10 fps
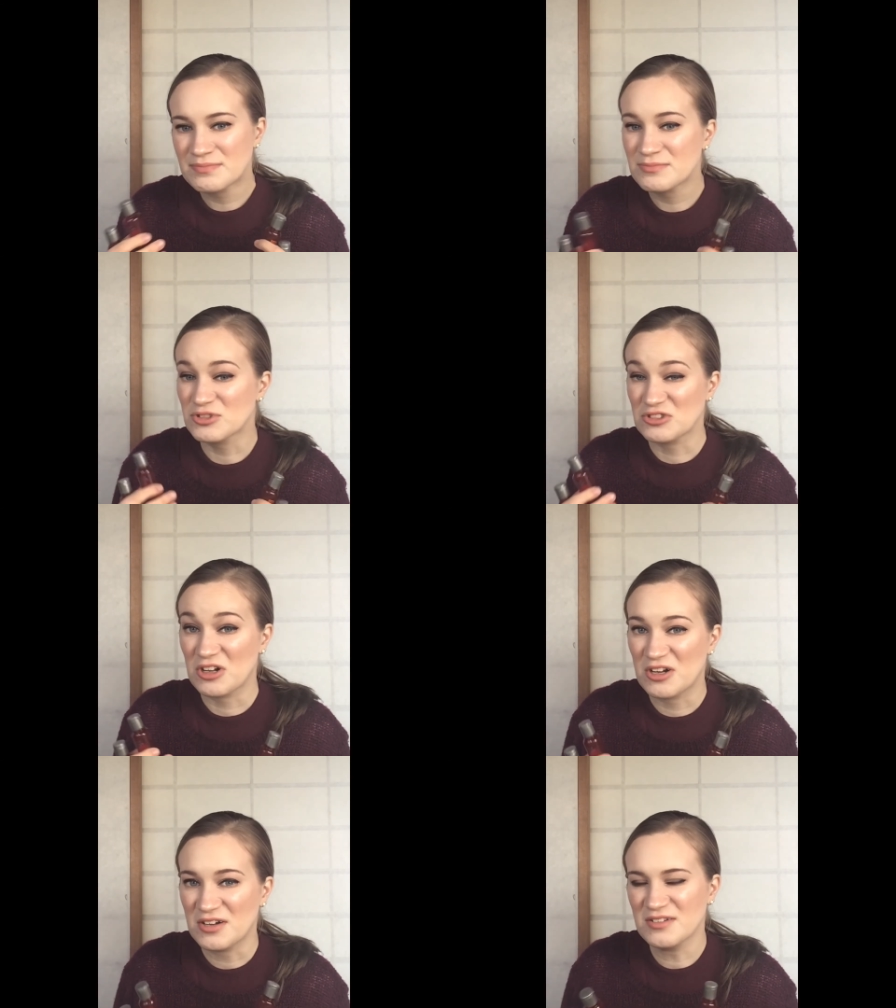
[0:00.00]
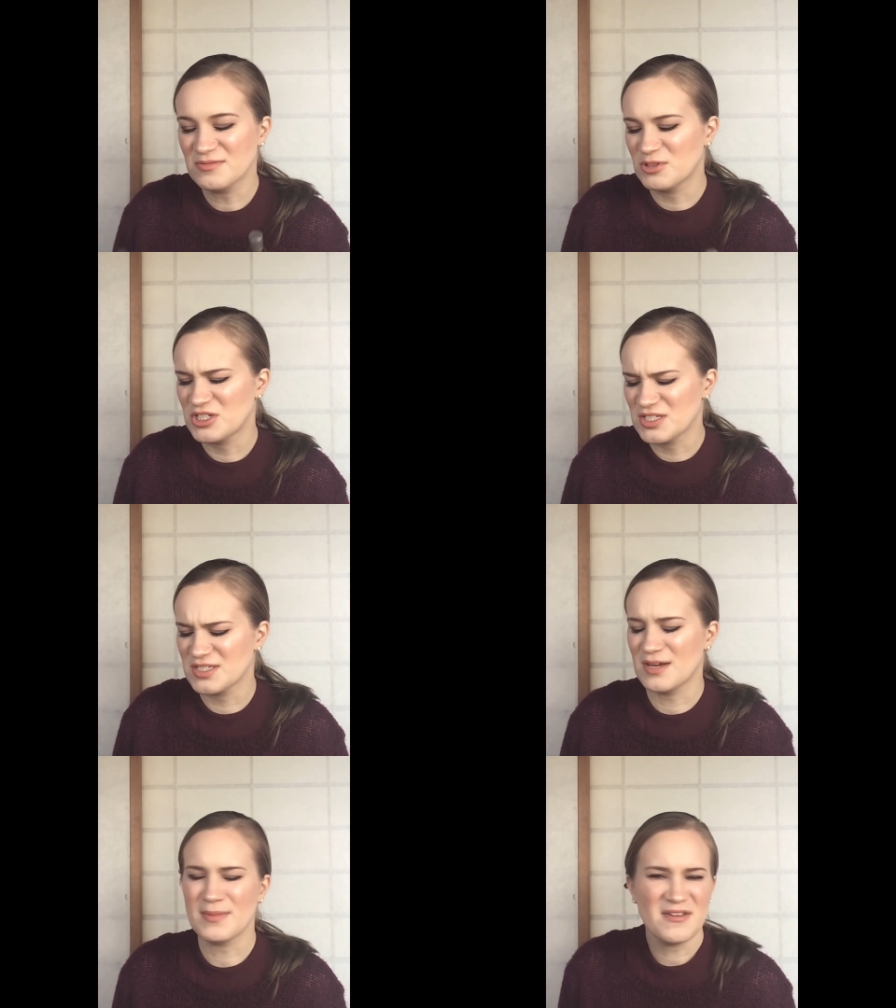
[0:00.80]
strong, which is
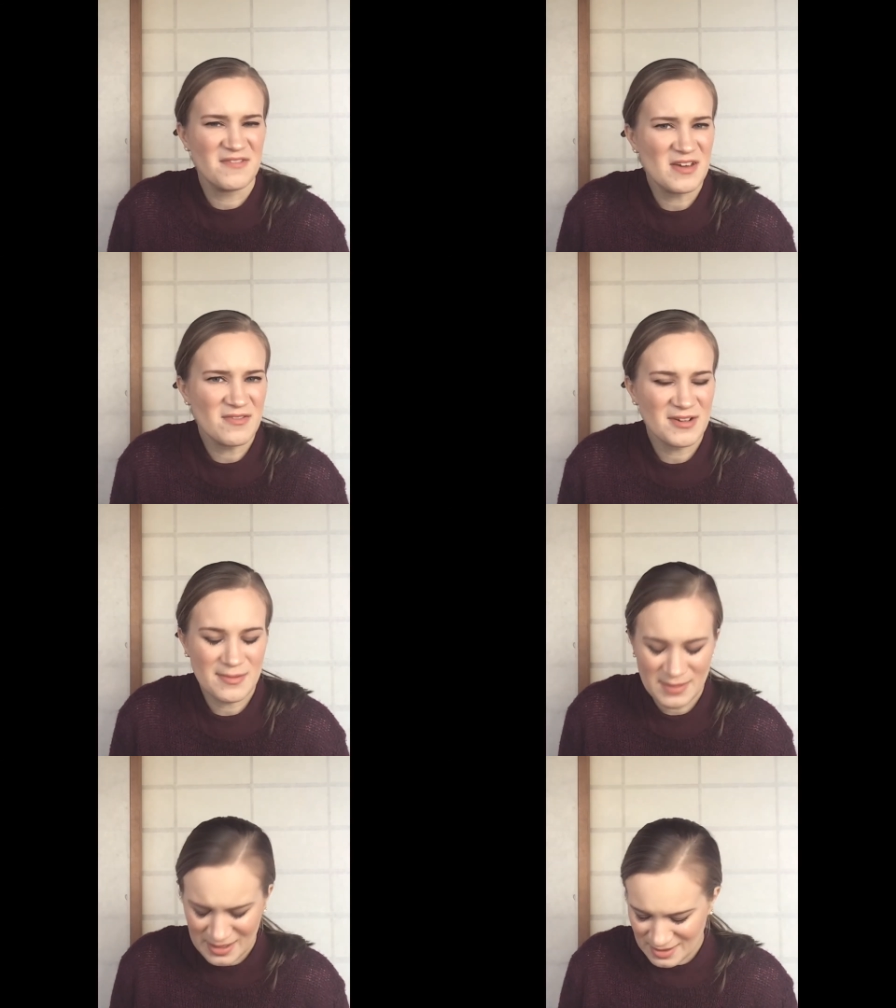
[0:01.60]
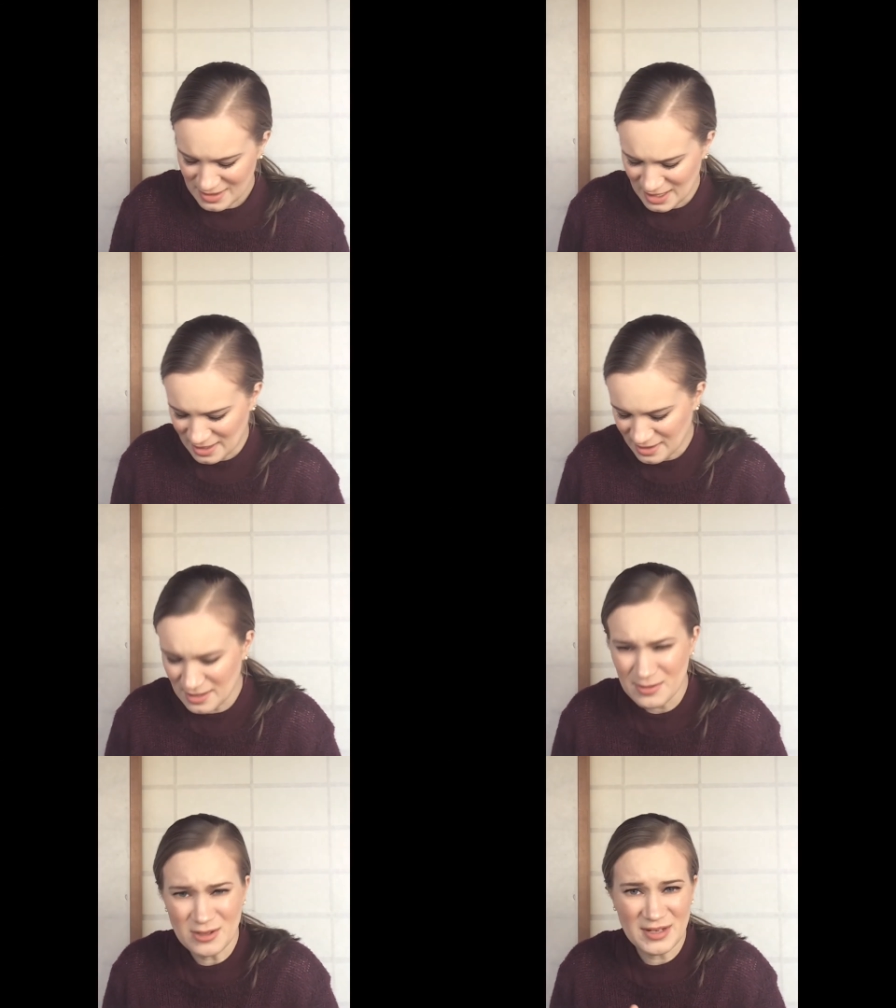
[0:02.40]
not my favorite, but yeah, they
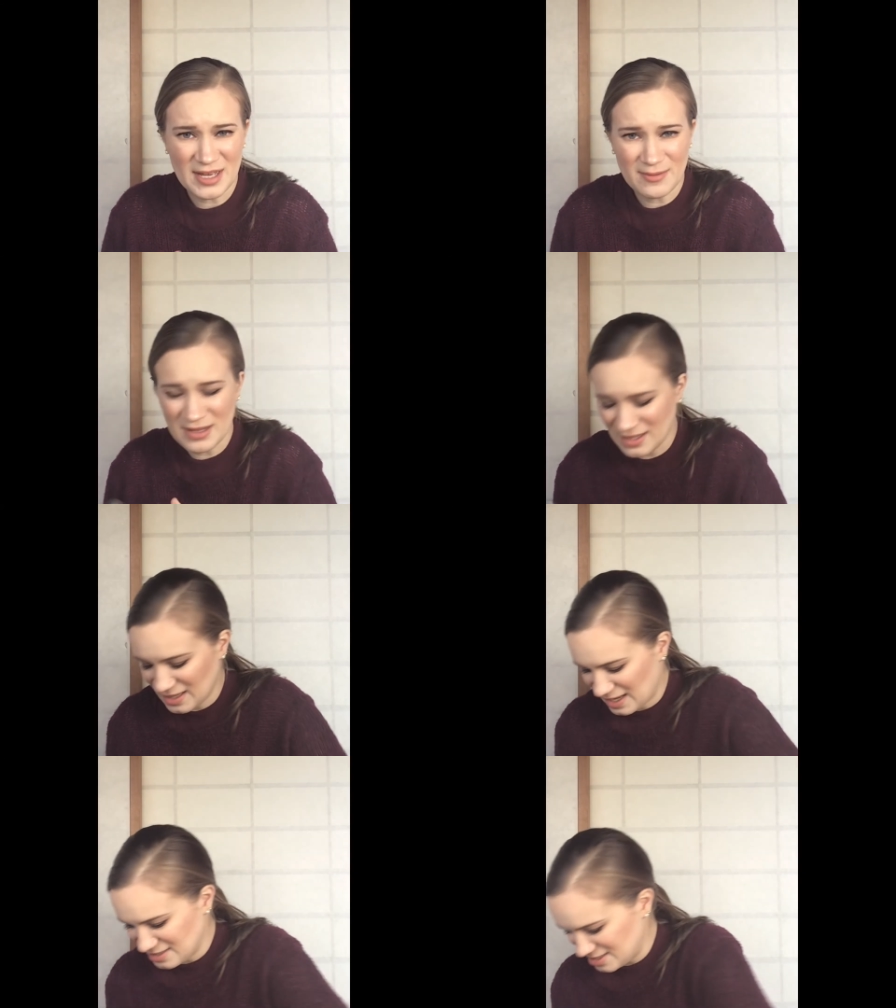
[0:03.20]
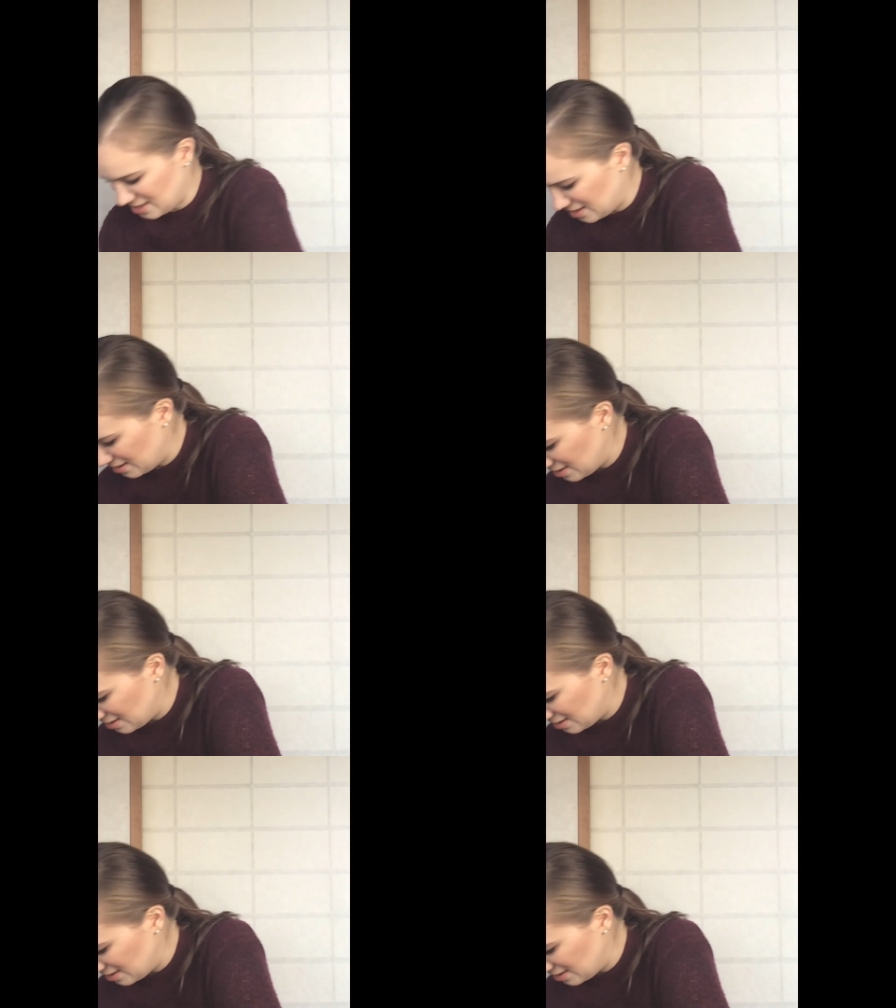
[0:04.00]
were okay while they lasted.